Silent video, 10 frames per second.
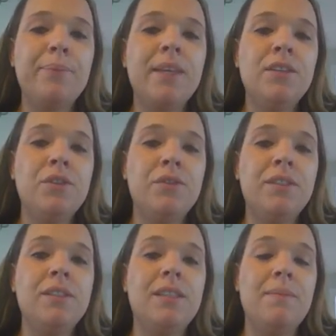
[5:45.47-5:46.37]
So this
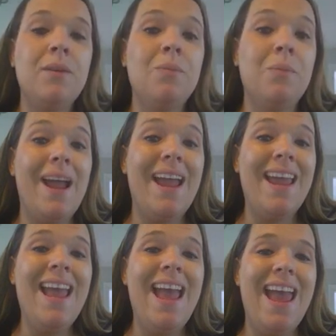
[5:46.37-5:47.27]
is going to be
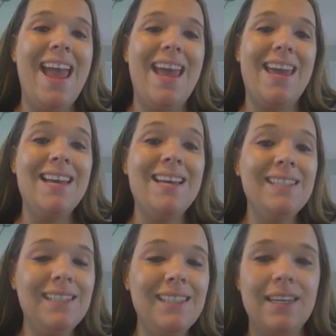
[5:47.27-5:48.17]
ray
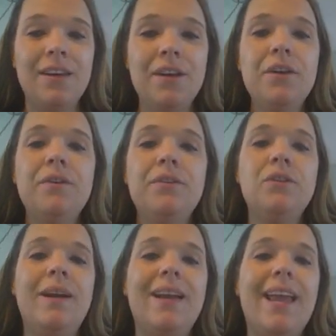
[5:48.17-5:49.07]
AC. So
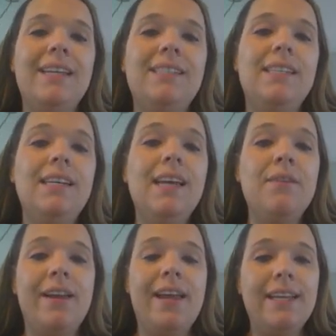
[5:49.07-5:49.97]
ray AT and
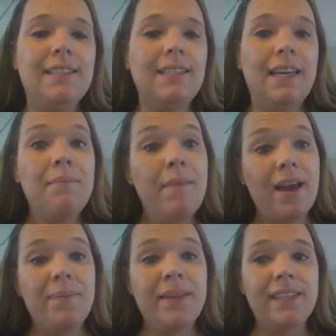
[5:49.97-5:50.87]
ray AC make
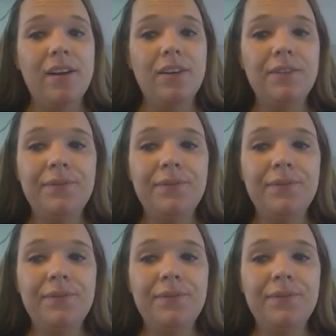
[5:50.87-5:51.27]
up this angle.